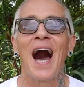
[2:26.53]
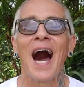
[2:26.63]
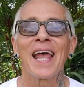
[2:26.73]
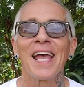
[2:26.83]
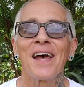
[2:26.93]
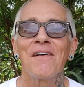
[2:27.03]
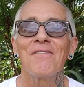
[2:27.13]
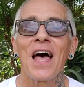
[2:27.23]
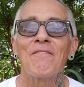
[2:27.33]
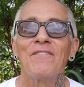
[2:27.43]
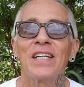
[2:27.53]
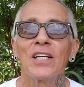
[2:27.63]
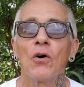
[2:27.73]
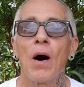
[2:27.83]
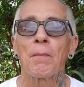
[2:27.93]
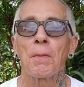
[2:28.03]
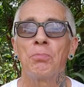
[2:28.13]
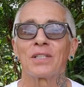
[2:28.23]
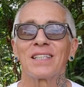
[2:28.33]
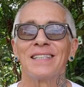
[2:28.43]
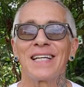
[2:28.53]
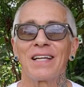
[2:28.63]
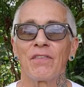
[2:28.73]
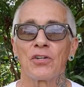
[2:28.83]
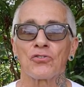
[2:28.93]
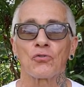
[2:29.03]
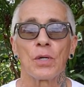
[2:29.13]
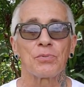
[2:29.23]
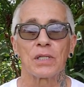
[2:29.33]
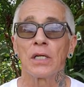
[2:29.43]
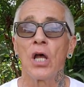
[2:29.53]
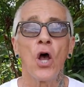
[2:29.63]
I have that video. I'm going to put the link in the description.